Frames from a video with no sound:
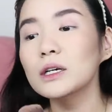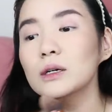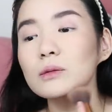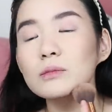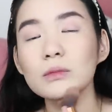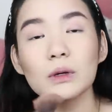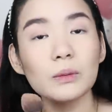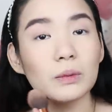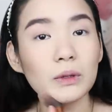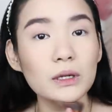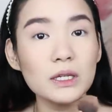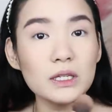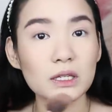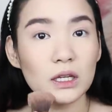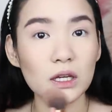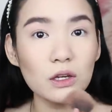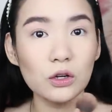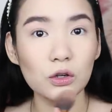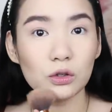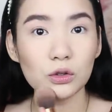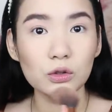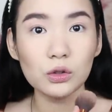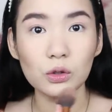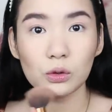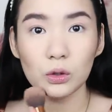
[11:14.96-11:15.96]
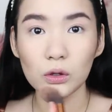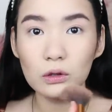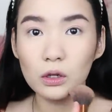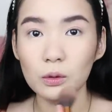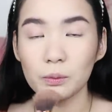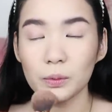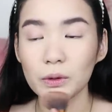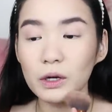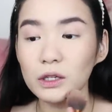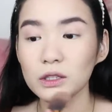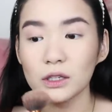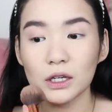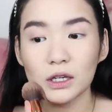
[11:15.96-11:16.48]
Mabilis lang i-control yung
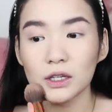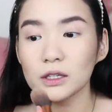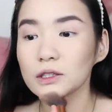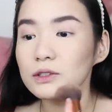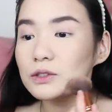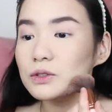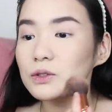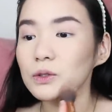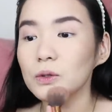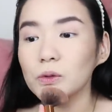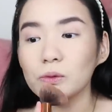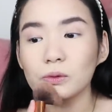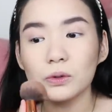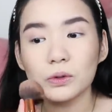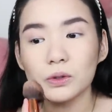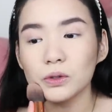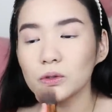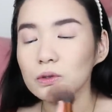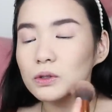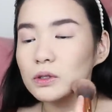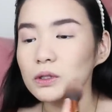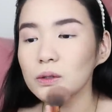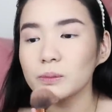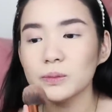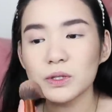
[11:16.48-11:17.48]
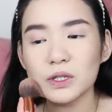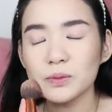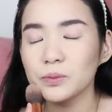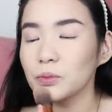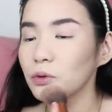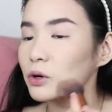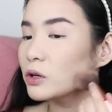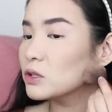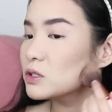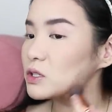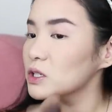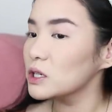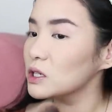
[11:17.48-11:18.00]
product. So, just
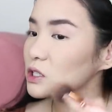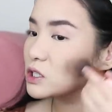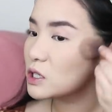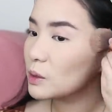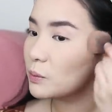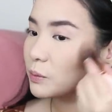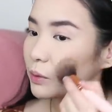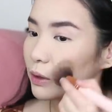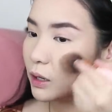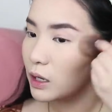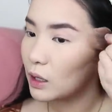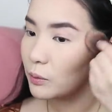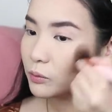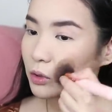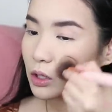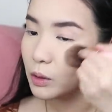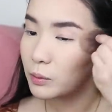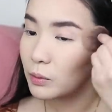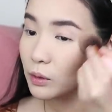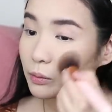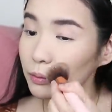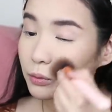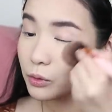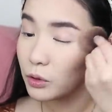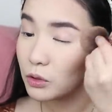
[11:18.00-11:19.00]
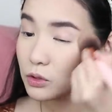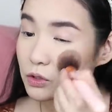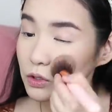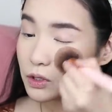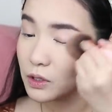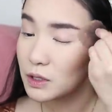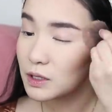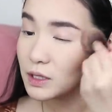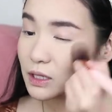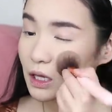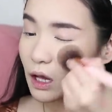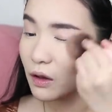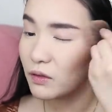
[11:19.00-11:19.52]
bronzing. Siyempre, alam niyo naman, bronzer
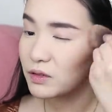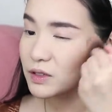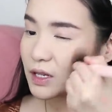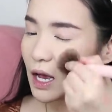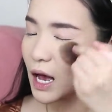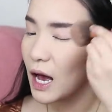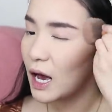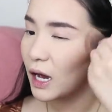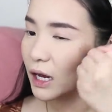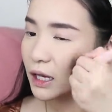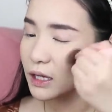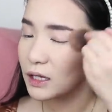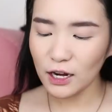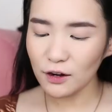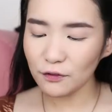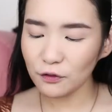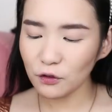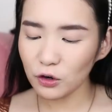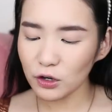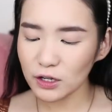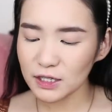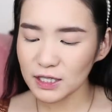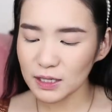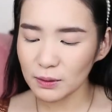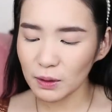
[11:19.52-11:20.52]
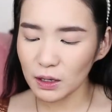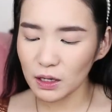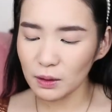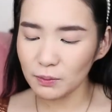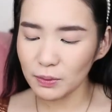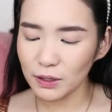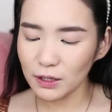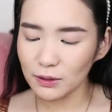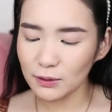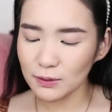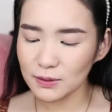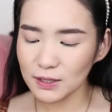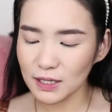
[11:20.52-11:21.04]
is life sa akin. And of course, I'm gonna
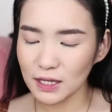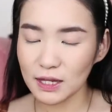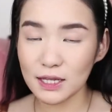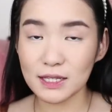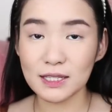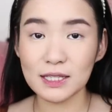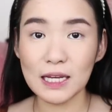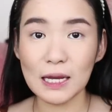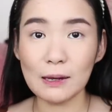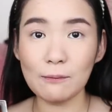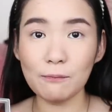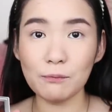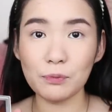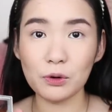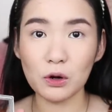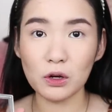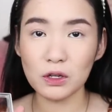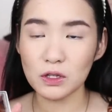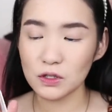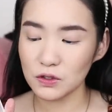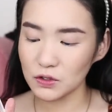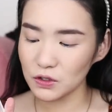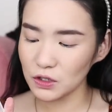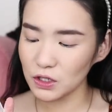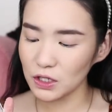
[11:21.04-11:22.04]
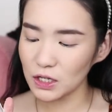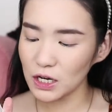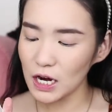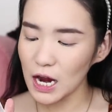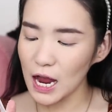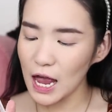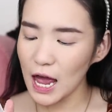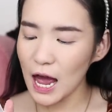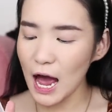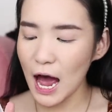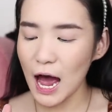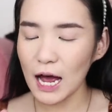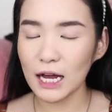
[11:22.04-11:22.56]
be using the same bronzer
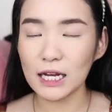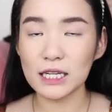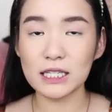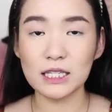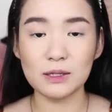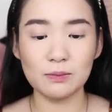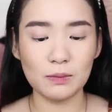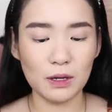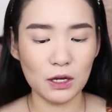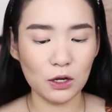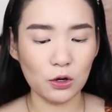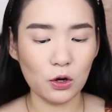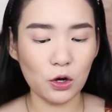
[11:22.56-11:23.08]
as my